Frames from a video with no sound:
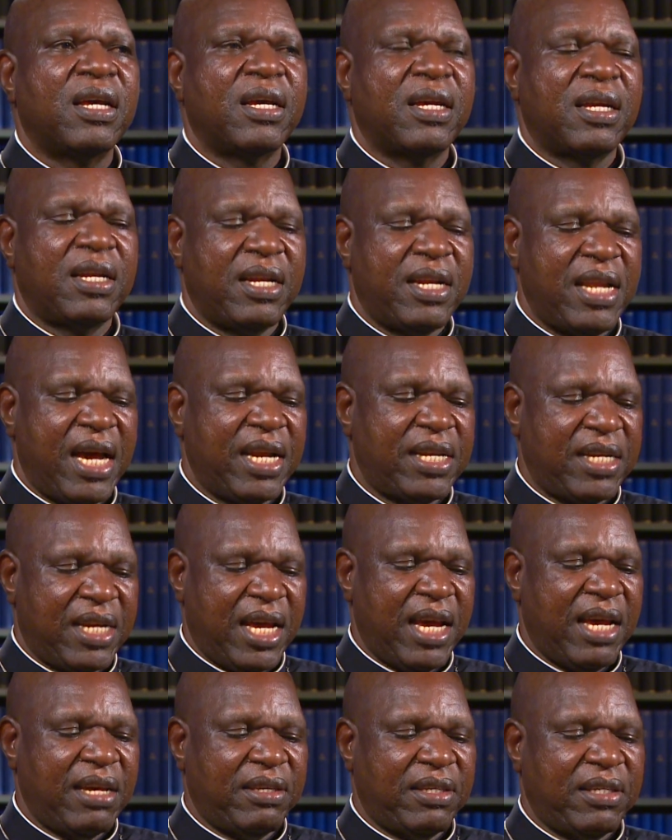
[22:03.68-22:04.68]
That
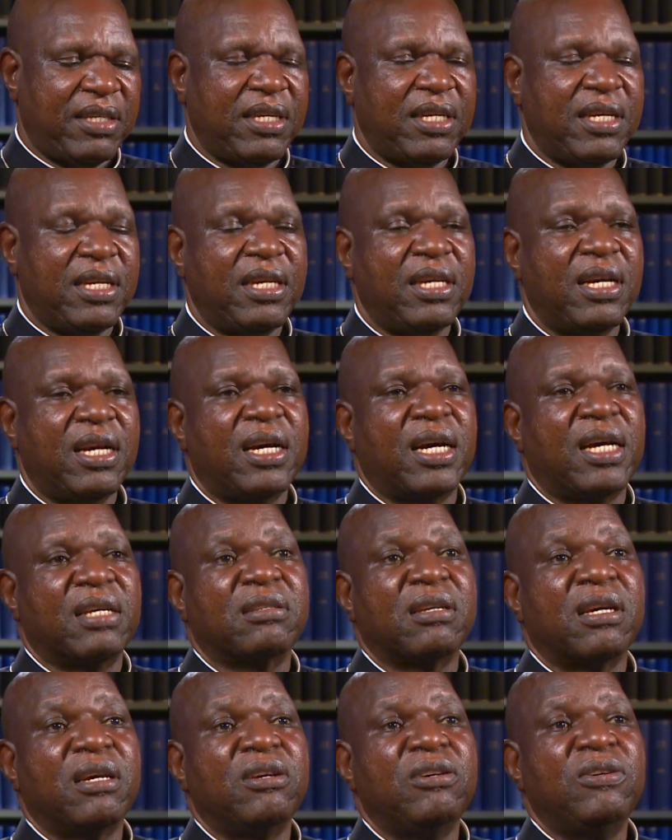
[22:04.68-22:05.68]
I see
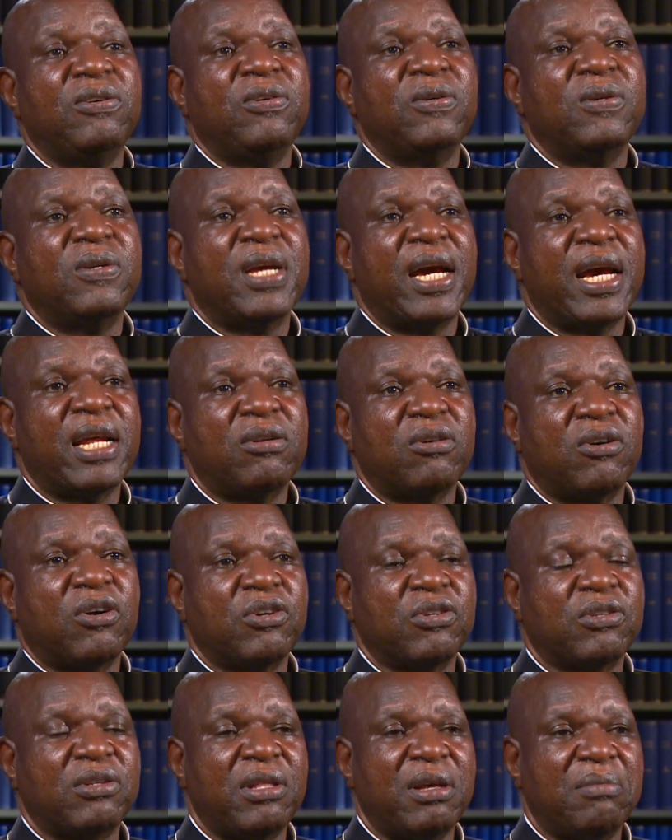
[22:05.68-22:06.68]
has united
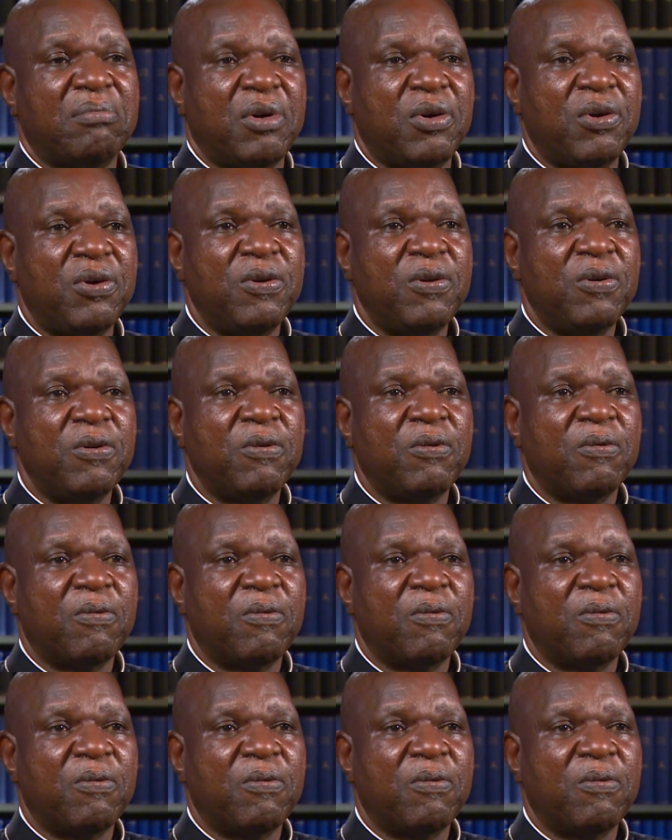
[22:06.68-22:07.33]
us the more,